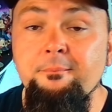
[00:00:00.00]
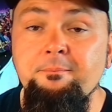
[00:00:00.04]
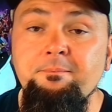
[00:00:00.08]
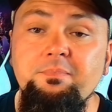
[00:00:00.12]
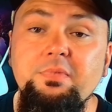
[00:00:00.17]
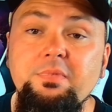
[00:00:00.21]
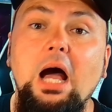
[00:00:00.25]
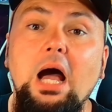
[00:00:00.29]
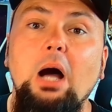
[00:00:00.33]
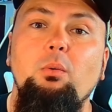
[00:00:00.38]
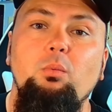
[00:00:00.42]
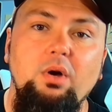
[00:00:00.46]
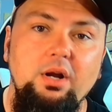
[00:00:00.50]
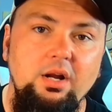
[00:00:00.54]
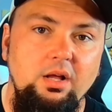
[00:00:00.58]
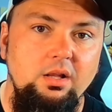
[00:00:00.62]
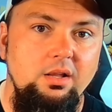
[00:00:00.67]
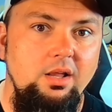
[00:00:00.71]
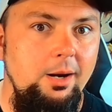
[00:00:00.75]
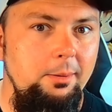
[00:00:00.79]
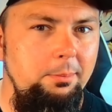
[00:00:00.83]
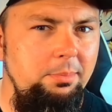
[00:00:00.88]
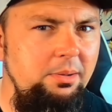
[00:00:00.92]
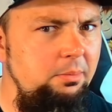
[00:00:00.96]
Now, what a
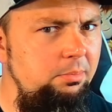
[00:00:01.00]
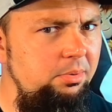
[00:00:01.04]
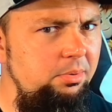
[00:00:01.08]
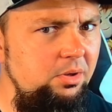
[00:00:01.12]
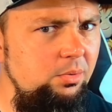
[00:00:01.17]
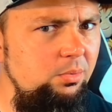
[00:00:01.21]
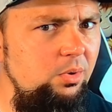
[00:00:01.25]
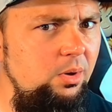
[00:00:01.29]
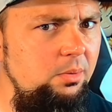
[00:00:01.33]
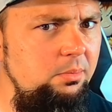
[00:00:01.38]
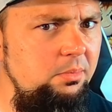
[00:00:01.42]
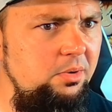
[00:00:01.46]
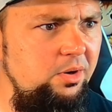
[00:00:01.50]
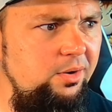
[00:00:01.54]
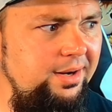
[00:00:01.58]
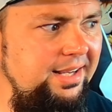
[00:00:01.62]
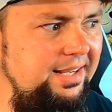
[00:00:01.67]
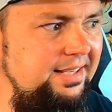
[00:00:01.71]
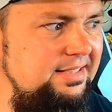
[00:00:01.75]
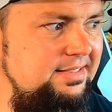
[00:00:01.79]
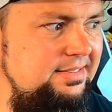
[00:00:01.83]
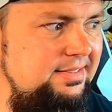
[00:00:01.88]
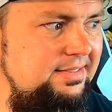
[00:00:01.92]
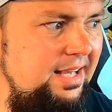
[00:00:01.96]
lot of people are
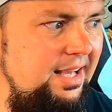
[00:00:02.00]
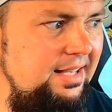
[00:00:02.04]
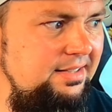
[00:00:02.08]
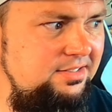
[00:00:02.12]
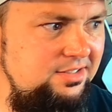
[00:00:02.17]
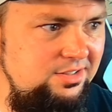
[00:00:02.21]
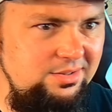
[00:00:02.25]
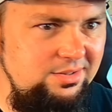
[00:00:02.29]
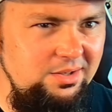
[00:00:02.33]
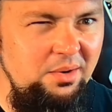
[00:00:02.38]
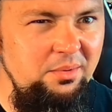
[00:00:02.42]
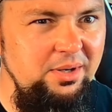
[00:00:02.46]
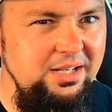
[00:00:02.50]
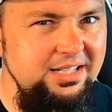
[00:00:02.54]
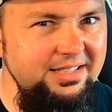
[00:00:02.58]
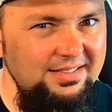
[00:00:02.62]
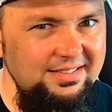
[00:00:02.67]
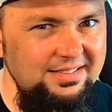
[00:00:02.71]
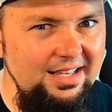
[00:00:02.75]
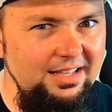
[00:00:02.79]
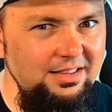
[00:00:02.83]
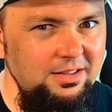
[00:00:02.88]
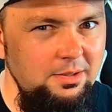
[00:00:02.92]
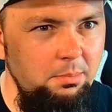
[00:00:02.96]
rumoring is that Sony
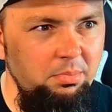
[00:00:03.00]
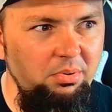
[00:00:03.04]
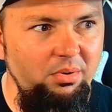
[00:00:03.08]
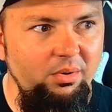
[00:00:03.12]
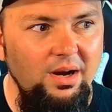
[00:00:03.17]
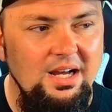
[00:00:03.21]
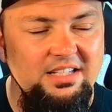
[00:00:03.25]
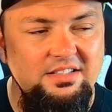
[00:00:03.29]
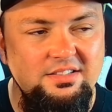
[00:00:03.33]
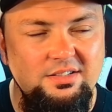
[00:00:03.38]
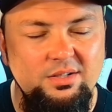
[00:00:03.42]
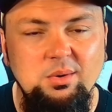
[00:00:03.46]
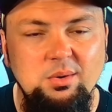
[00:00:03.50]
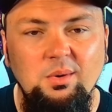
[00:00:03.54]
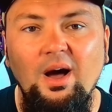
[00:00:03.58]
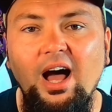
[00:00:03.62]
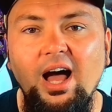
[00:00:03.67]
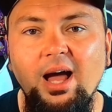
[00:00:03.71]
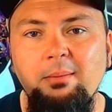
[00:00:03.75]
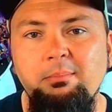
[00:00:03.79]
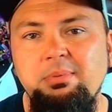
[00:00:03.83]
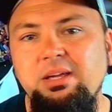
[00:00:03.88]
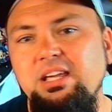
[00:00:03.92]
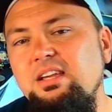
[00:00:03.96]
set the price so
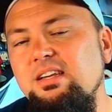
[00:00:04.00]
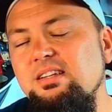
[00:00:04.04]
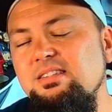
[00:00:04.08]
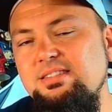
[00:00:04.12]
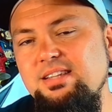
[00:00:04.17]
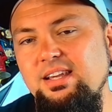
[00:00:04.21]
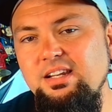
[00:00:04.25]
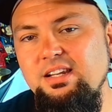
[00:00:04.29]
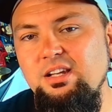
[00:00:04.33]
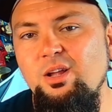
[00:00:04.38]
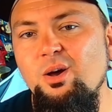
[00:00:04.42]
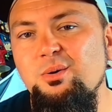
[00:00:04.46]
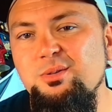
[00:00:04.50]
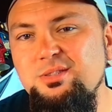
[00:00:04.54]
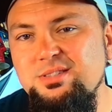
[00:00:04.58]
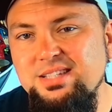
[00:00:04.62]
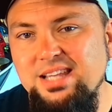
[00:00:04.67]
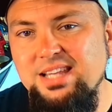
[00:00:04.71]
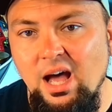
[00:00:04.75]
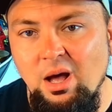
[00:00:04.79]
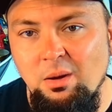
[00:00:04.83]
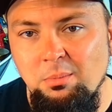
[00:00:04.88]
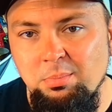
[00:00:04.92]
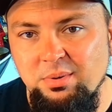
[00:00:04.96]
high because they know
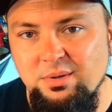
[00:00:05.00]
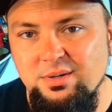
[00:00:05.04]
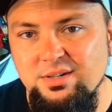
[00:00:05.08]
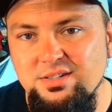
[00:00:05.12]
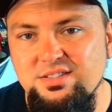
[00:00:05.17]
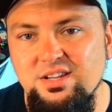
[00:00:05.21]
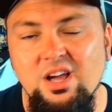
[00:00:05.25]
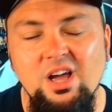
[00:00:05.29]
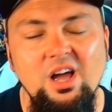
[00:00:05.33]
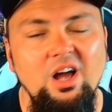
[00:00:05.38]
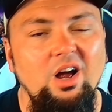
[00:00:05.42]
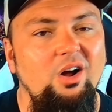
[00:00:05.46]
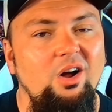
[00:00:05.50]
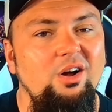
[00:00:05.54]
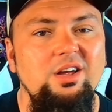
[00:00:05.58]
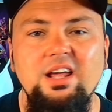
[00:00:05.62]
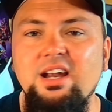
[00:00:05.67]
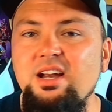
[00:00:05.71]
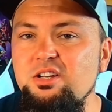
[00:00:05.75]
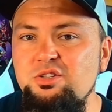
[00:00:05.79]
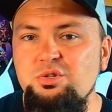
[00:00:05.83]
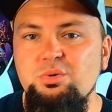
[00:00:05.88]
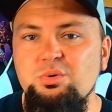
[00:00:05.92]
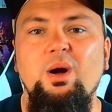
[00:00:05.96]
scalpers are
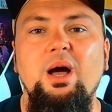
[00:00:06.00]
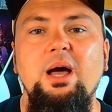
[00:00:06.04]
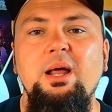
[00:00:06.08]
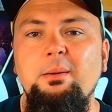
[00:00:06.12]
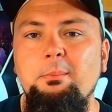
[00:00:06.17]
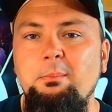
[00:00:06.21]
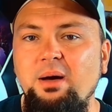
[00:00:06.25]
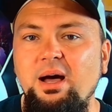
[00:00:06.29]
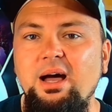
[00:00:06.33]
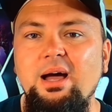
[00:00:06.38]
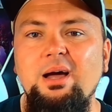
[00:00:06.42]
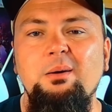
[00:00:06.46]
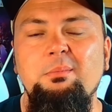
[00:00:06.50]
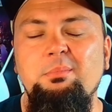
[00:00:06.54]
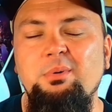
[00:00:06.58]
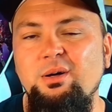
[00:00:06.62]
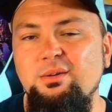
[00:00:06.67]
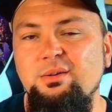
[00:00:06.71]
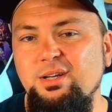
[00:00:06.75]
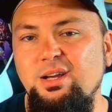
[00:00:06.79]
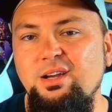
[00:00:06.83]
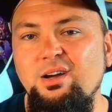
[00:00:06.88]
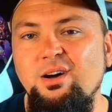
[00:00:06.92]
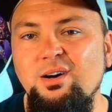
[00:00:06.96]
going to try to buy up
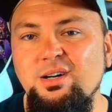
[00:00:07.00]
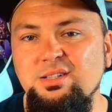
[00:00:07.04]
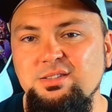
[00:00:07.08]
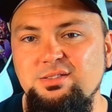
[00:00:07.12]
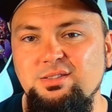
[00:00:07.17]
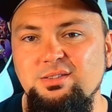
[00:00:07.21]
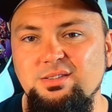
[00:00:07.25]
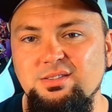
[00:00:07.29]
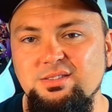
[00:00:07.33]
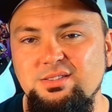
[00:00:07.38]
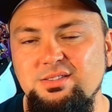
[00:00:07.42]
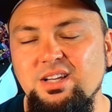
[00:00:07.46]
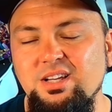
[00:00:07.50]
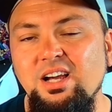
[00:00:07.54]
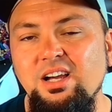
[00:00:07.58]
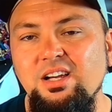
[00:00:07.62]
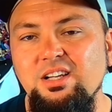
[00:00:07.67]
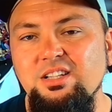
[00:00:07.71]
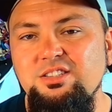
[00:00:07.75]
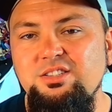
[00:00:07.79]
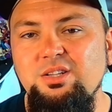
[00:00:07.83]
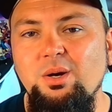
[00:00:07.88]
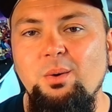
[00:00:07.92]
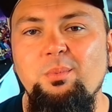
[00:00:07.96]
all the consoles.
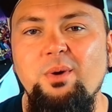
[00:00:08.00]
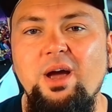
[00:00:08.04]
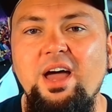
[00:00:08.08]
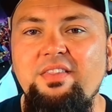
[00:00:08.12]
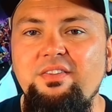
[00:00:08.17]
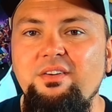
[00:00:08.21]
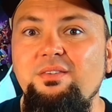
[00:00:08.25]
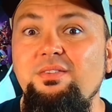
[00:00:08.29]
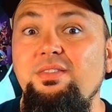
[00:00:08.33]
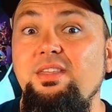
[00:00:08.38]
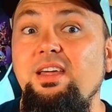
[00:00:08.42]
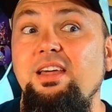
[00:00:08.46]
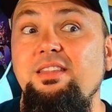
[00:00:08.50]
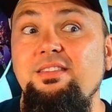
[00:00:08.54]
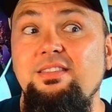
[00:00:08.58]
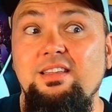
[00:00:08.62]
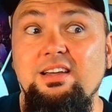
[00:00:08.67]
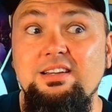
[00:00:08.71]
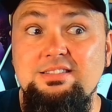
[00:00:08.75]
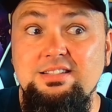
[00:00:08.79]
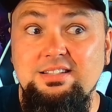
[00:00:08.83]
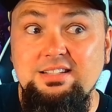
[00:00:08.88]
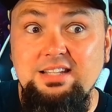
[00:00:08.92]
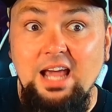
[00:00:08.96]
So rather than
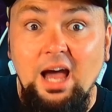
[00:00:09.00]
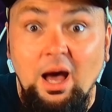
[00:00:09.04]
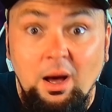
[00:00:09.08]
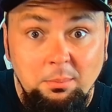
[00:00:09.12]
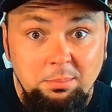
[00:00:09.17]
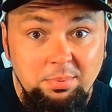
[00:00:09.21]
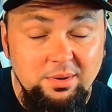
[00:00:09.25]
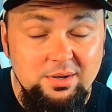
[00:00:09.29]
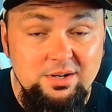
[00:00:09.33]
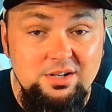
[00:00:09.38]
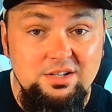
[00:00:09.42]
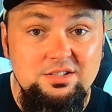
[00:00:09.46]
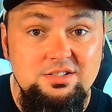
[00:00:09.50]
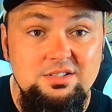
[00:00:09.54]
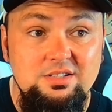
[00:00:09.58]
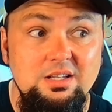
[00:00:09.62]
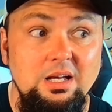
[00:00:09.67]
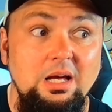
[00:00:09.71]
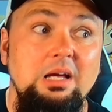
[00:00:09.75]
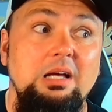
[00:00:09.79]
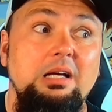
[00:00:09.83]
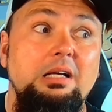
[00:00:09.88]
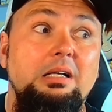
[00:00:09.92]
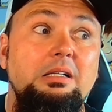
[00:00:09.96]
the scalpers
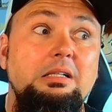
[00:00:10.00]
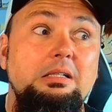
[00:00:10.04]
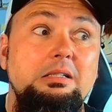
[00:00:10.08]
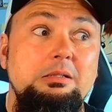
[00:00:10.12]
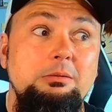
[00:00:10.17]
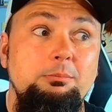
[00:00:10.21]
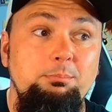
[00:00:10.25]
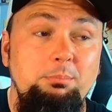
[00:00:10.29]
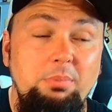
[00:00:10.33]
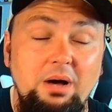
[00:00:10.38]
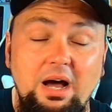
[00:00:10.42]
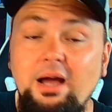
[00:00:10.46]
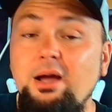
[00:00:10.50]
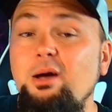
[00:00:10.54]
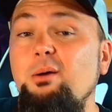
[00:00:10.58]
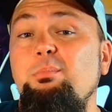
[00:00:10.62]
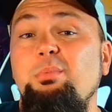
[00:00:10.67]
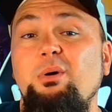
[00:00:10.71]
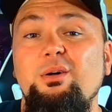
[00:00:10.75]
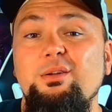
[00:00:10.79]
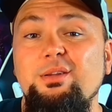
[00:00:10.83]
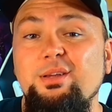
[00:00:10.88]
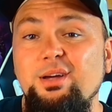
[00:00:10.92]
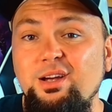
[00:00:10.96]
buy
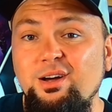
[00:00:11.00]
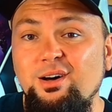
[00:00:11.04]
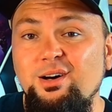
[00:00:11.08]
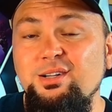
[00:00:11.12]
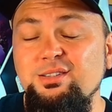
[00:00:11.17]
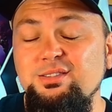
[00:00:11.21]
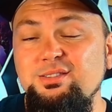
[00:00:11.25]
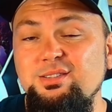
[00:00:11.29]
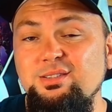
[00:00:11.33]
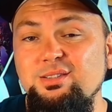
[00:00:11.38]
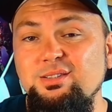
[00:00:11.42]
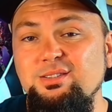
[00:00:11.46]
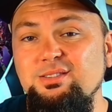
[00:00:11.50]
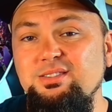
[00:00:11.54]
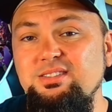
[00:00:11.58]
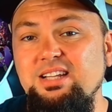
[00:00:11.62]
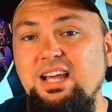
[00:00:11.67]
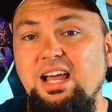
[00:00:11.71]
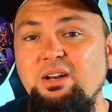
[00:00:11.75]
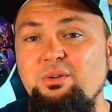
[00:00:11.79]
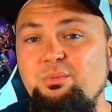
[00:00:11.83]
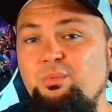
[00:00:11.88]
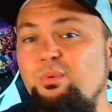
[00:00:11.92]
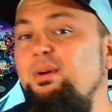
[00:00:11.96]
up all the consoles
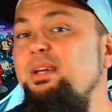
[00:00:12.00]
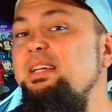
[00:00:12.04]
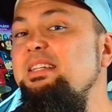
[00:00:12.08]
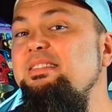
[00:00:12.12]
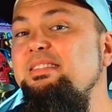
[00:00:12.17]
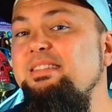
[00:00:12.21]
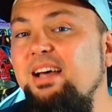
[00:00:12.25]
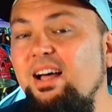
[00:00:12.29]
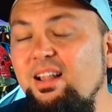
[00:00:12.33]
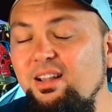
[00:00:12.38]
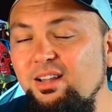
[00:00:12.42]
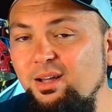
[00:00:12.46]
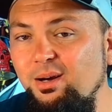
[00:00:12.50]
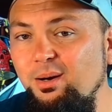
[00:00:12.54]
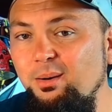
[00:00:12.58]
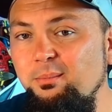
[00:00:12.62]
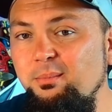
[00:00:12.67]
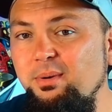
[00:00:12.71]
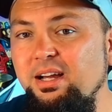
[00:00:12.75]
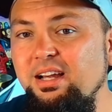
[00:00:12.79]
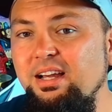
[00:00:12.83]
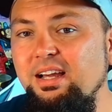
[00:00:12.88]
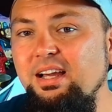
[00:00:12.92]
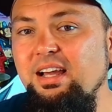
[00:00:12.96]
and resell
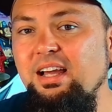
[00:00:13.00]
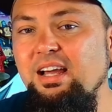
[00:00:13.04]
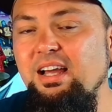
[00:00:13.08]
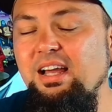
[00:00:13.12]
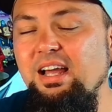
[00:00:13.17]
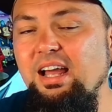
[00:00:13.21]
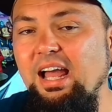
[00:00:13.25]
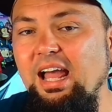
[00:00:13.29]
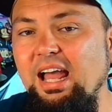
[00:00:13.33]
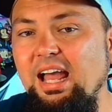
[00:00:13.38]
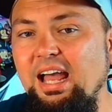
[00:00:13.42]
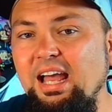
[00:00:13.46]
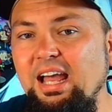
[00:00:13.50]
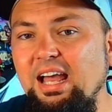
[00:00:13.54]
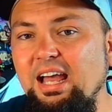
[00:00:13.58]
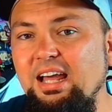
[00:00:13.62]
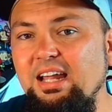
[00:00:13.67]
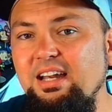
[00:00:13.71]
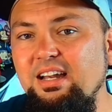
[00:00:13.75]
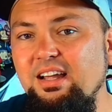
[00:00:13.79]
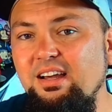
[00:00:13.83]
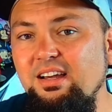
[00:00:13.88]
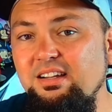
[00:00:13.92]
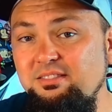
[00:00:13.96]
them
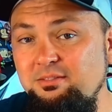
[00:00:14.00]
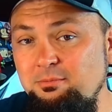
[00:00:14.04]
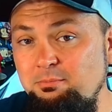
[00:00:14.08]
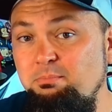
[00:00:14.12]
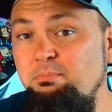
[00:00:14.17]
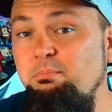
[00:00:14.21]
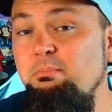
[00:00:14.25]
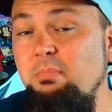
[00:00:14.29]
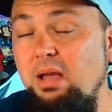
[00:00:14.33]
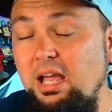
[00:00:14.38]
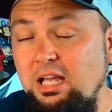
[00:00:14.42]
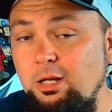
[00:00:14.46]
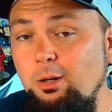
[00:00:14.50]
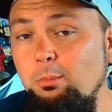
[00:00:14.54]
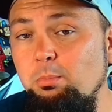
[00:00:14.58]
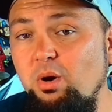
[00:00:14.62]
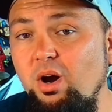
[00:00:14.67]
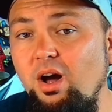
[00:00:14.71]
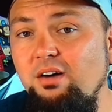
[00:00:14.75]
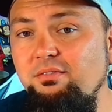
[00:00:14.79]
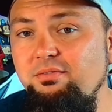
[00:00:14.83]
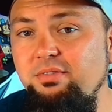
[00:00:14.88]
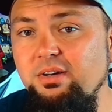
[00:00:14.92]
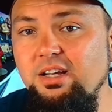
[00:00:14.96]
and make a
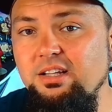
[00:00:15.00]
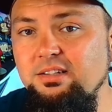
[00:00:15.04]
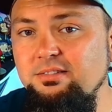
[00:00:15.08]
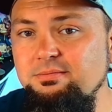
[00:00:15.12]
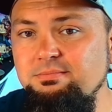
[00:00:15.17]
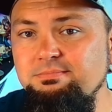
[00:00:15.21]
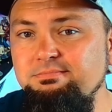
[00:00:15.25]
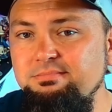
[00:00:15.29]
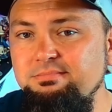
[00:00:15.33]
profit,